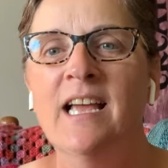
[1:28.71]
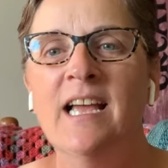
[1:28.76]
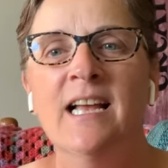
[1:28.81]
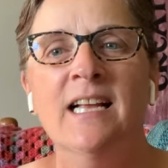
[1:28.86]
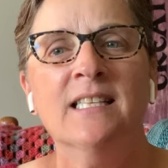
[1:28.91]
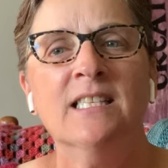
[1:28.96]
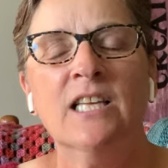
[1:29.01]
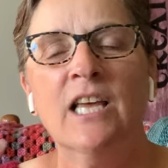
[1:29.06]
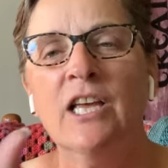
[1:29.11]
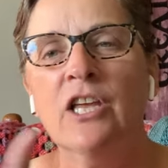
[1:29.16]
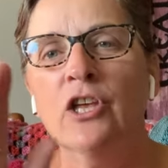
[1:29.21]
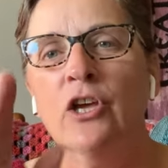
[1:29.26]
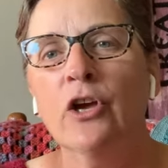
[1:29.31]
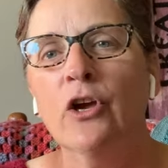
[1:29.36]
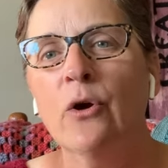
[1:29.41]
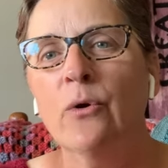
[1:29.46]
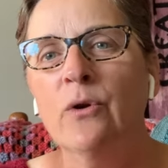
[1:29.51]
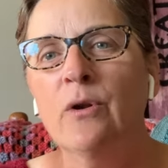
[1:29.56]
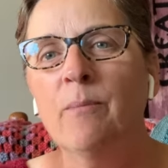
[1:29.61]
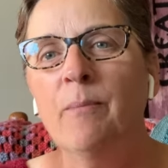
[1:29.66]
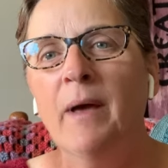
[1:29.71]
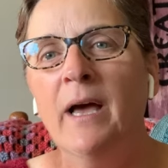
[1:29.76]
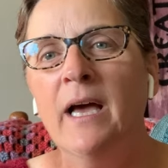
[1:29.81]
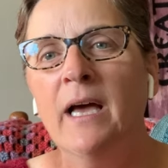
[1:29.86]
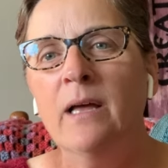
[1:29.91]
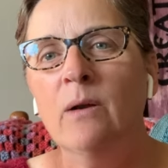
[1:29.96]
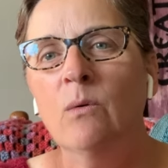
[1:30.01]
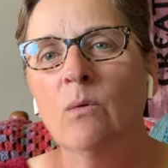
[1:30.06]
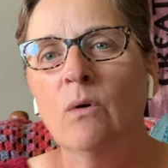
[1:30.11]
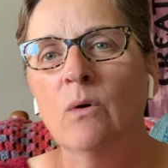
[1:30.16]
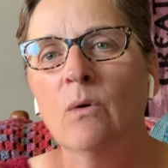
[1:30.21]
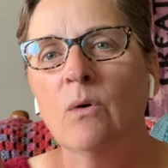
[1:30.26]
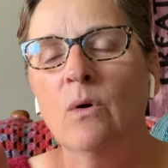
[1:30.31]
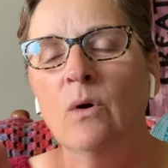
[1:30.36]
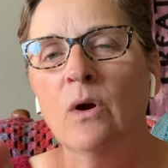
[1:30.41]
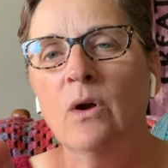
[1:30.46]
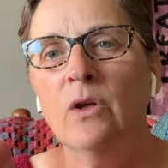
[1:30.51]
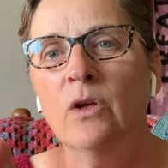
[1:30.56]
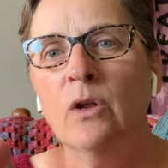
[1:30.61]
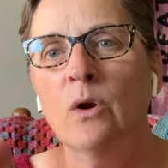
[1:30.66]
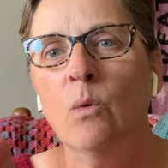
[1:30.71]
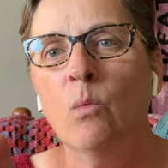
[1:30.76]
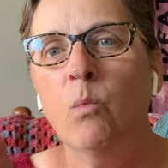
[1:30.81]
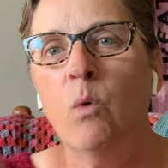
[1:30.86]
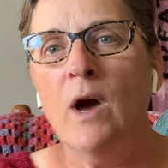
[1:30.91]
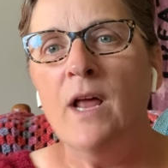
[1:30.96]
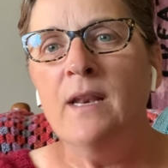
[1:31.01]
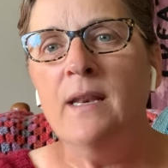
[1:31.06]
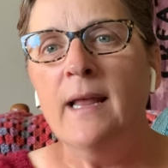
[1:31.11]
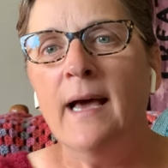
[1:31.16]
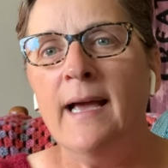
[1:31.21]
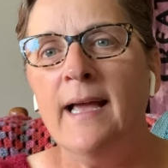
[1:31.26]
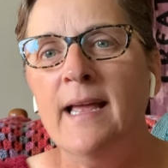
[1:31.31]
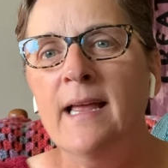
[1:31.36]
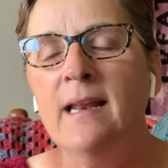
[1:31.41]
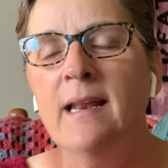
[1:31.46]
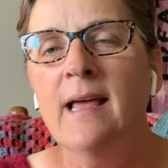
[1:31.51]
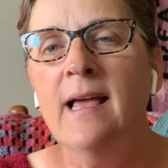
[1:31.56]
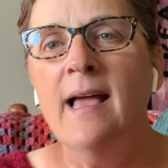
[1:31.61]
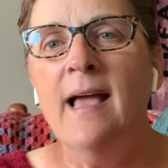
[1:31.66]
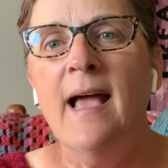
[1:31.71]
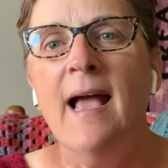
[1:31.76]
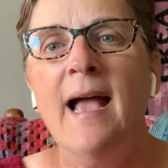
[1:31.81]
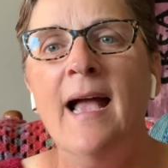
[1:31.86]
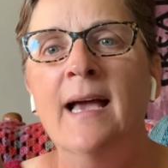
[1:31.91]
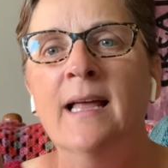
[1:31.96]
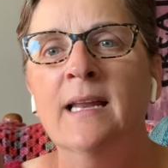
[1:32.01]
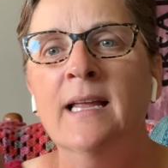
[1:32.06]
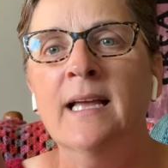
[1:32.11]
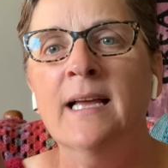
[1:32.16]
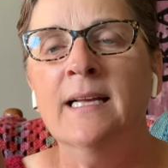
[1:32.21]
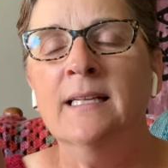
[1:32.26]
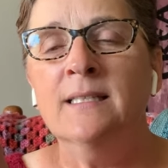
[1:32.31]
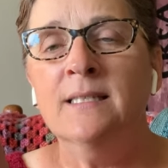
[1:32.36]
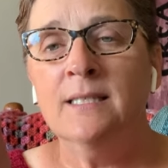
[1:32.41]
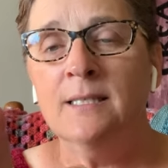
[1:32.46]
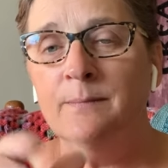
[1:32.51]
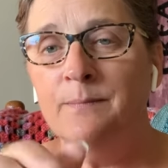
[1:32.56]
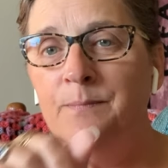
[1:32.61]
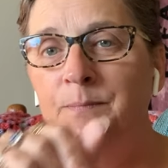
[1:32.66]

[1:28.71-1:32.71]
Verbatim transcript: It's like you go to bed you know, one night and it's,